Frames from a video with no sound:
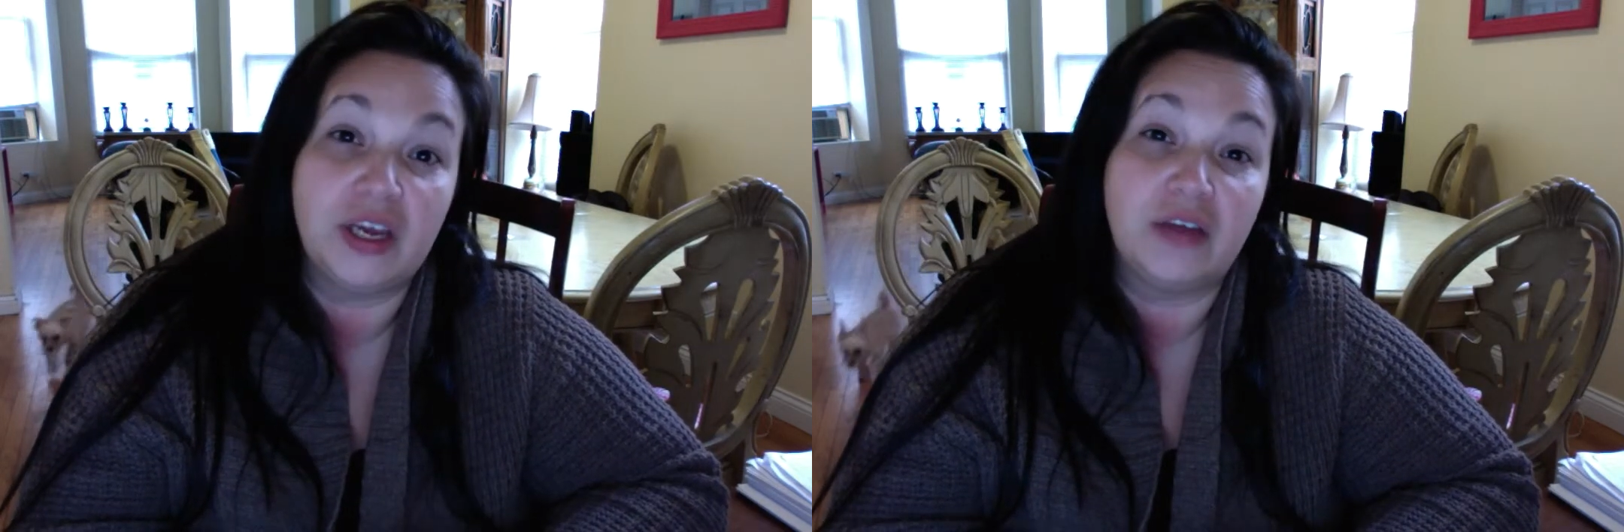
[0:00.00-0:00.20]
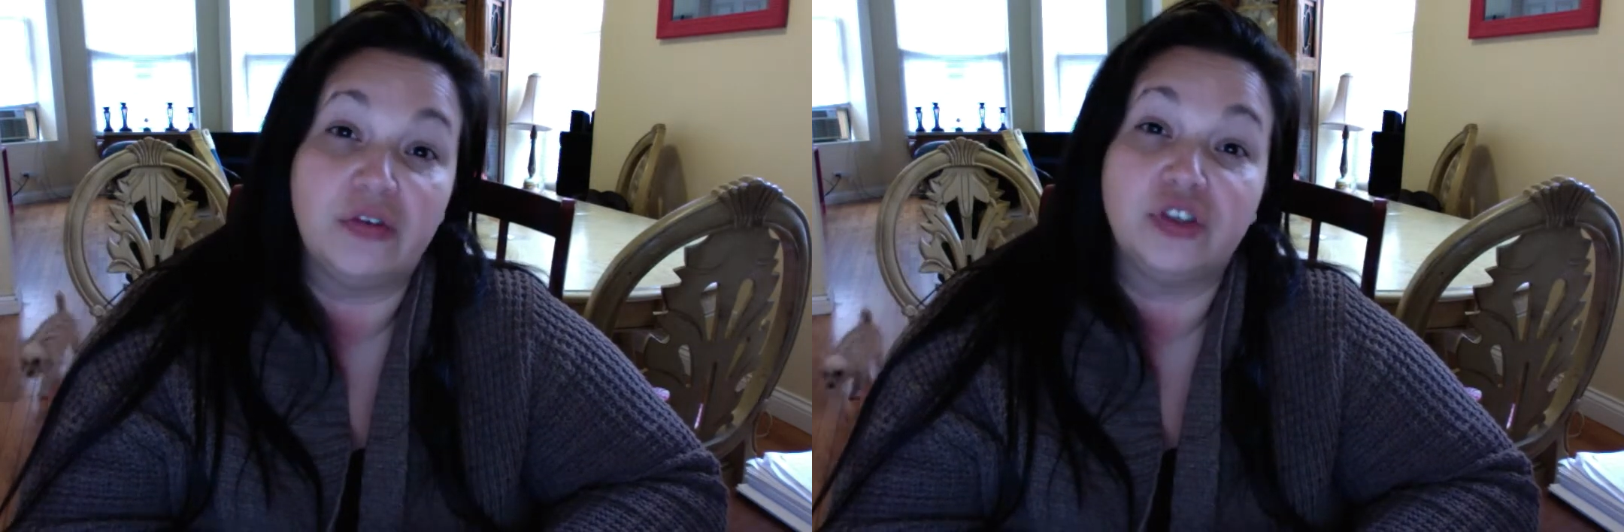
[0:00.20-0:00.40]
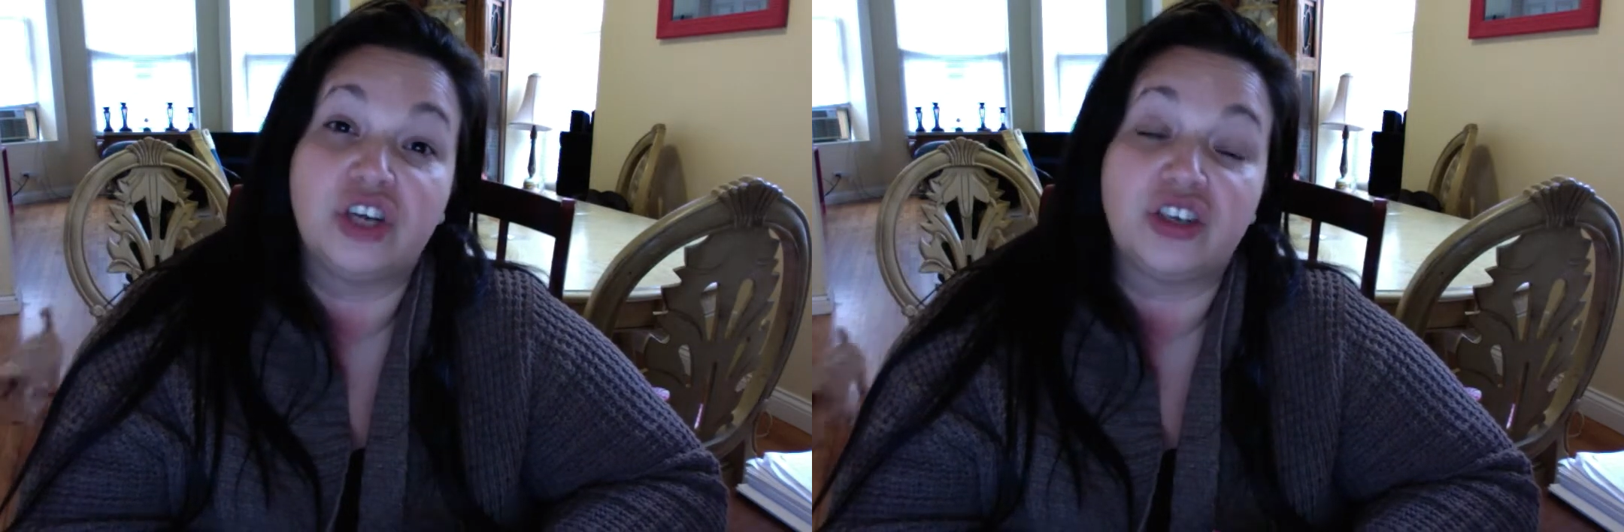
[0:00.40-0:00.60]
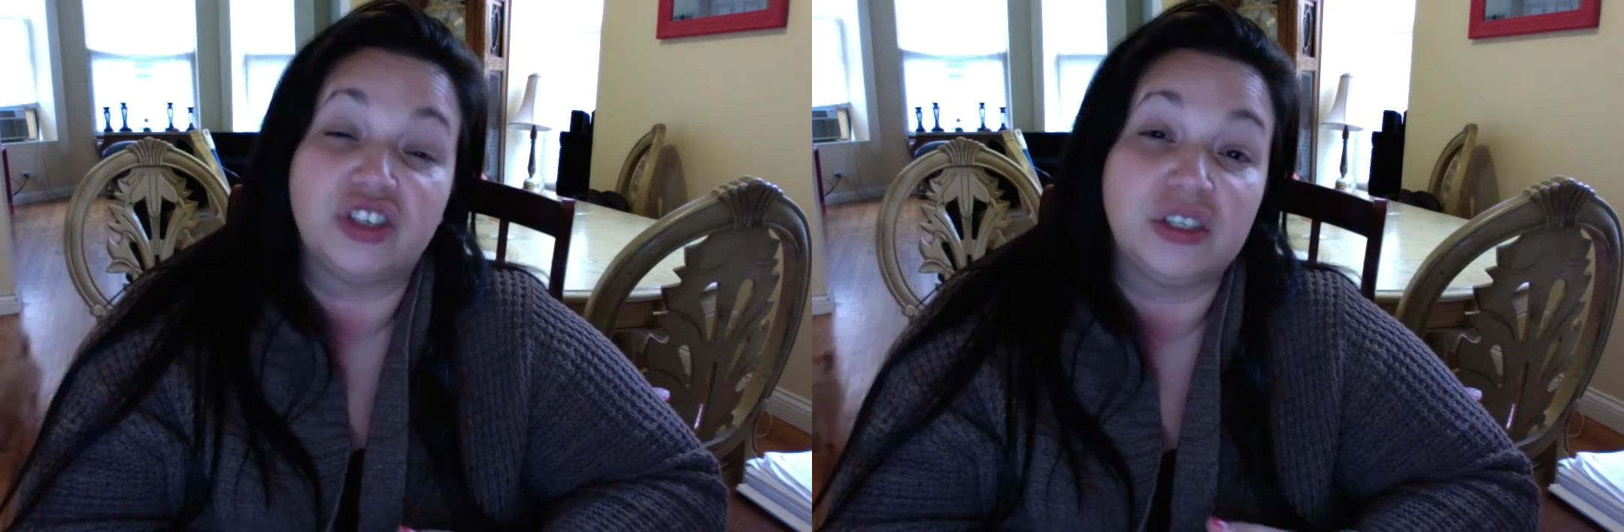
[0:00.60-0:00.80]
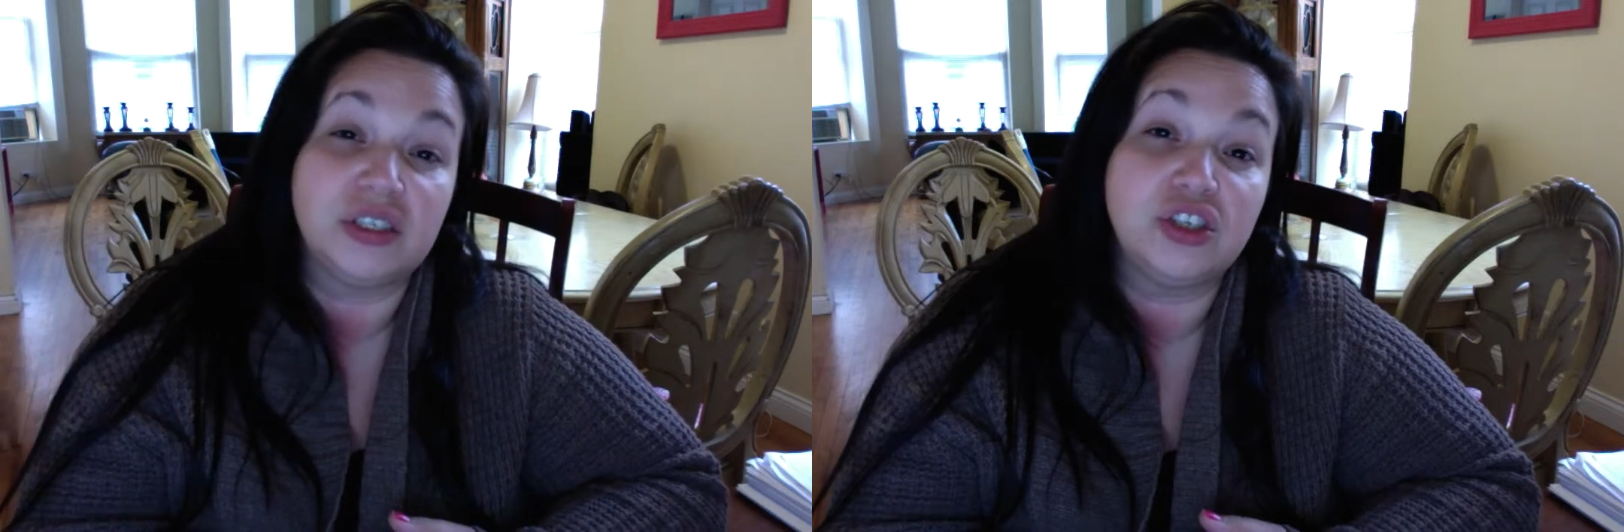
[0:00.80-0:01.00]
gave her
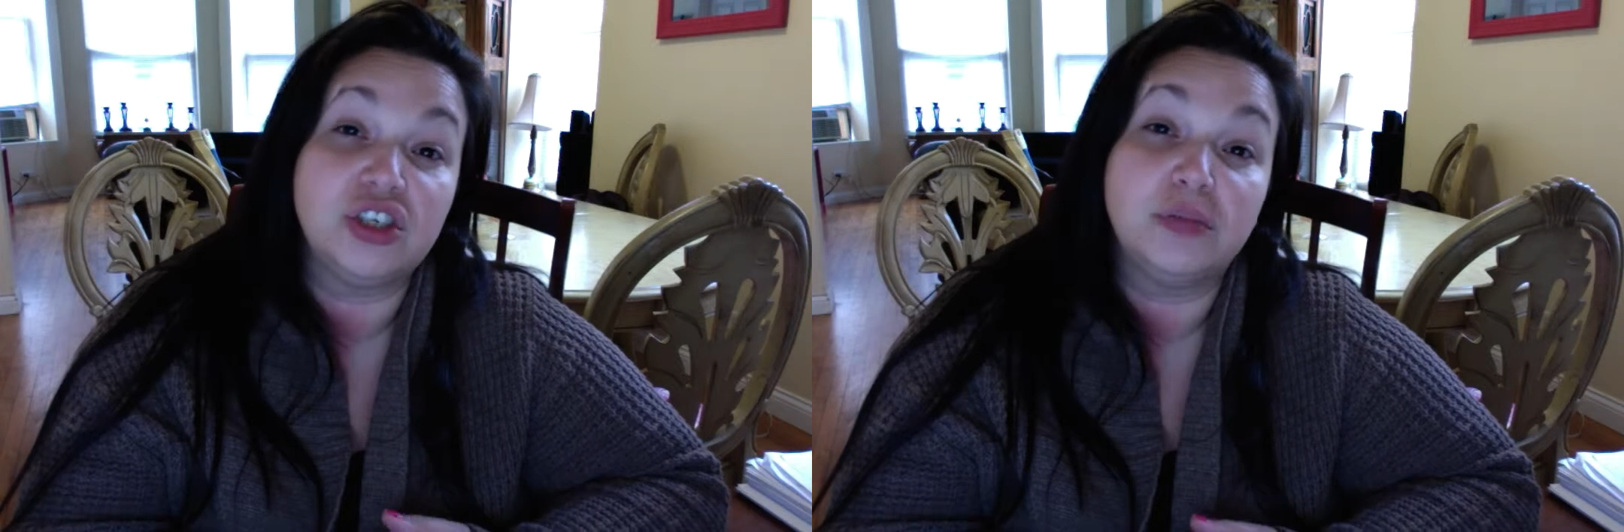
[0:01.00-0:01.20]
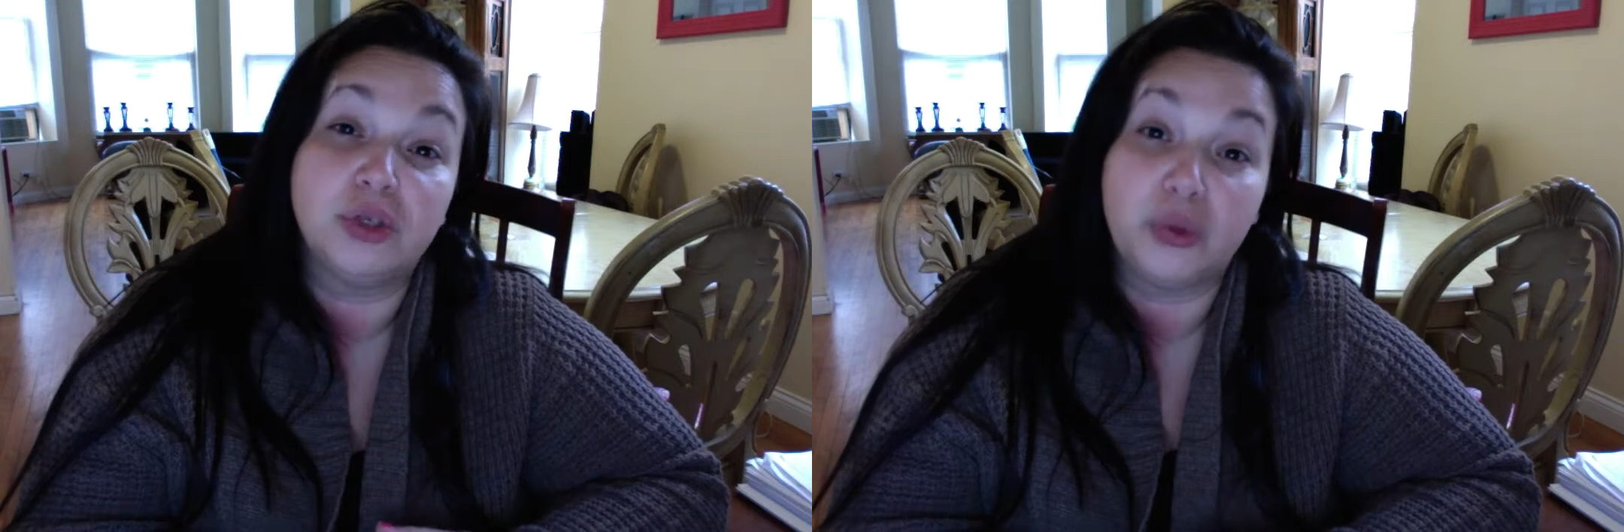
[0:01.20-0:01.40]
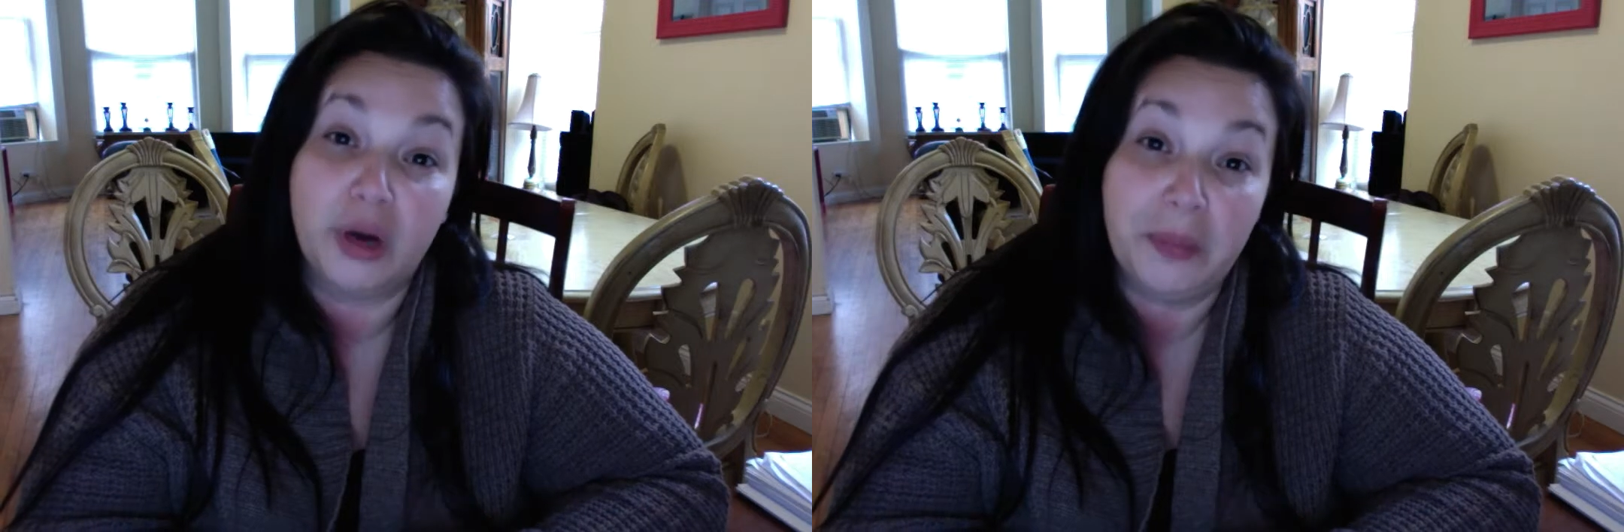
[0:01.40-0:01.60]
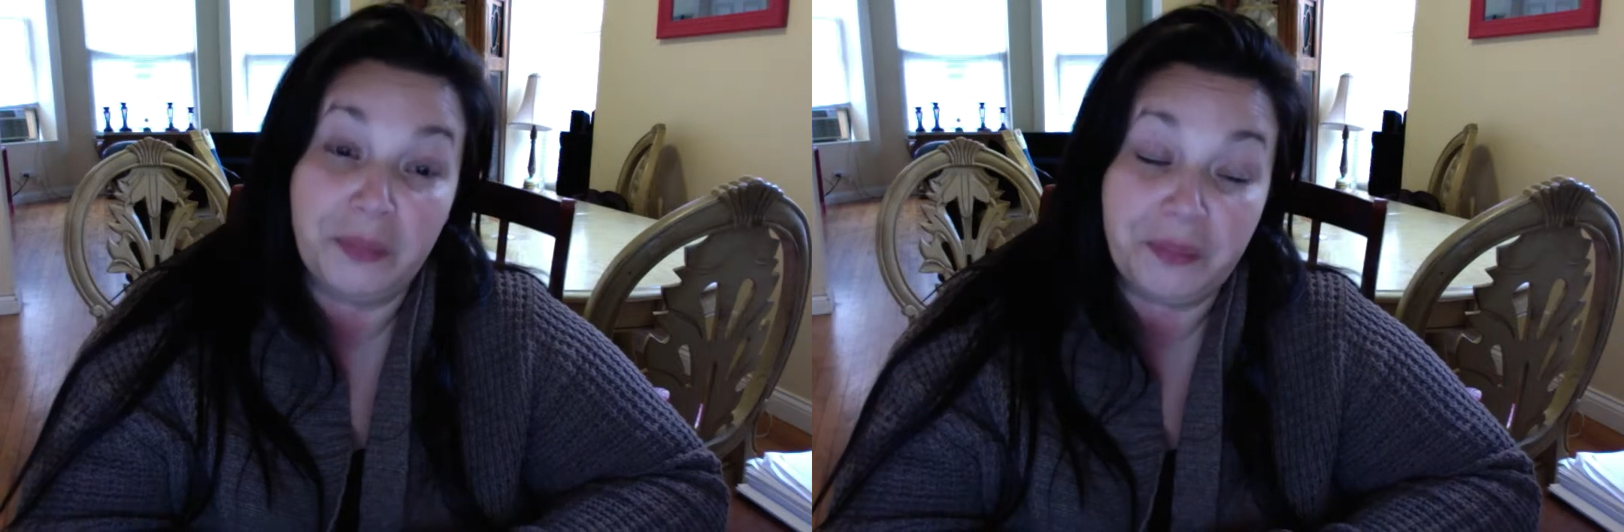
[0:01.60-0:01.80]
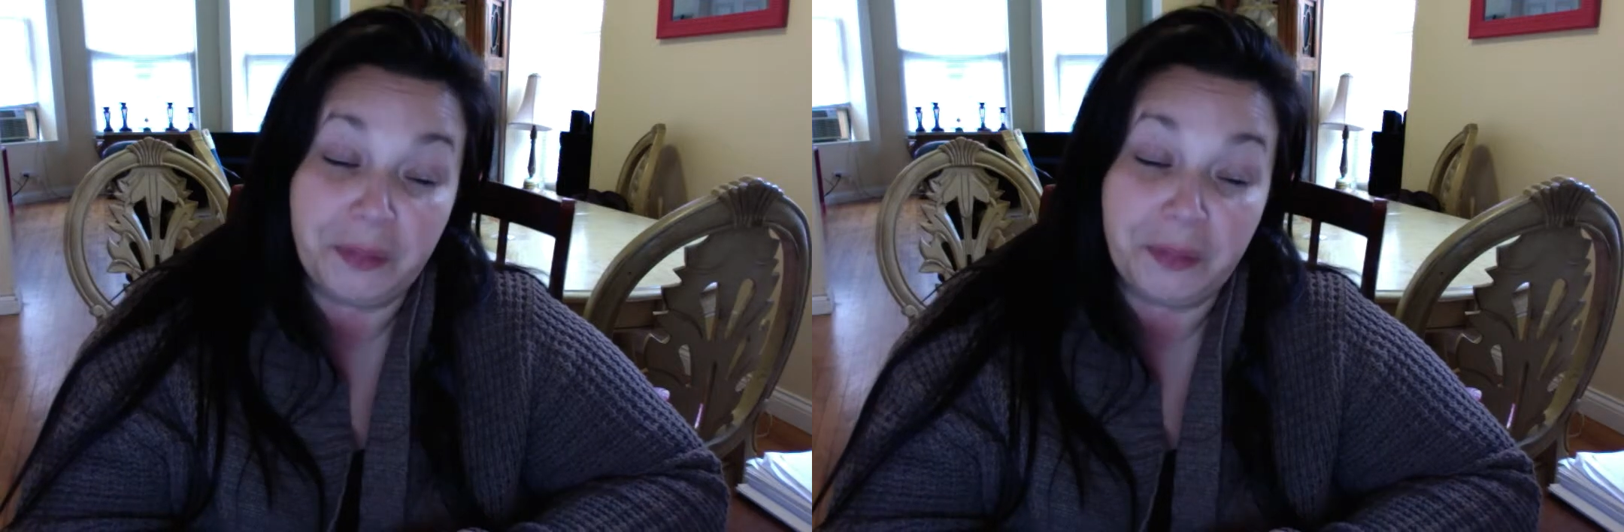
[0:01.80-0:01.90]
injections and she blew up.